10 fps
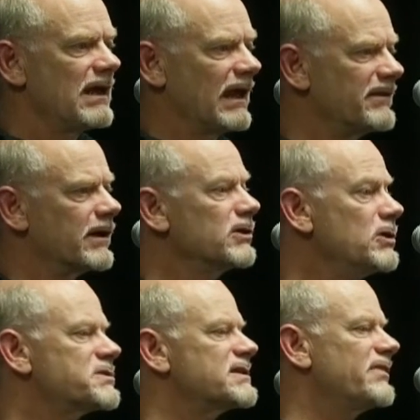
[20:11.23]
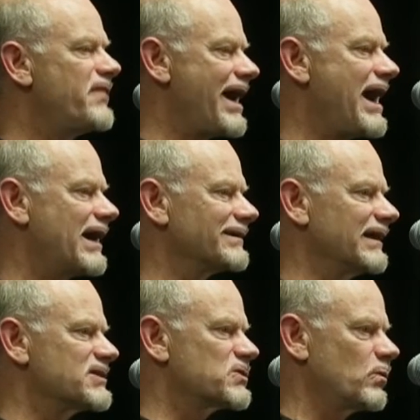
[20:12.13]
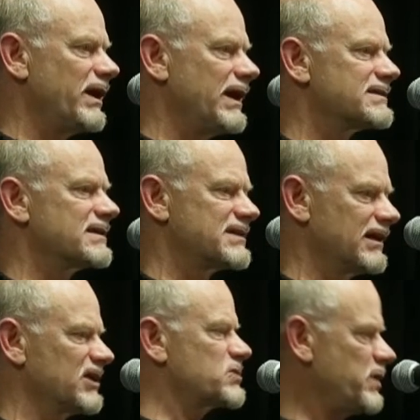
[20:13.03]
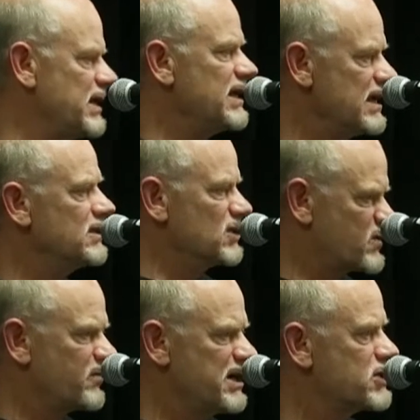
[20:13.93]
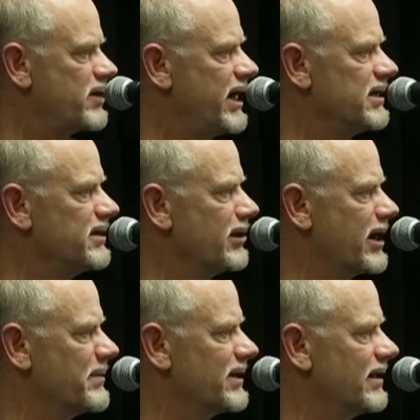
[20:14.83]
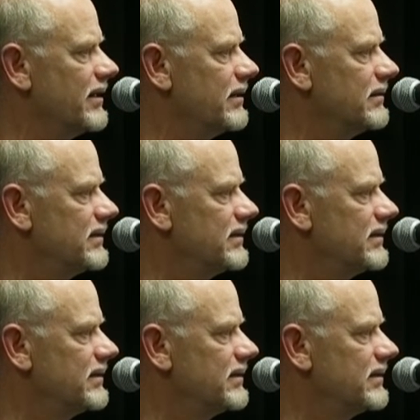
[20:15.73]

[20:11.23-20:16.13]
And they're using that as a way to tell us we need this free trade agreement, huh?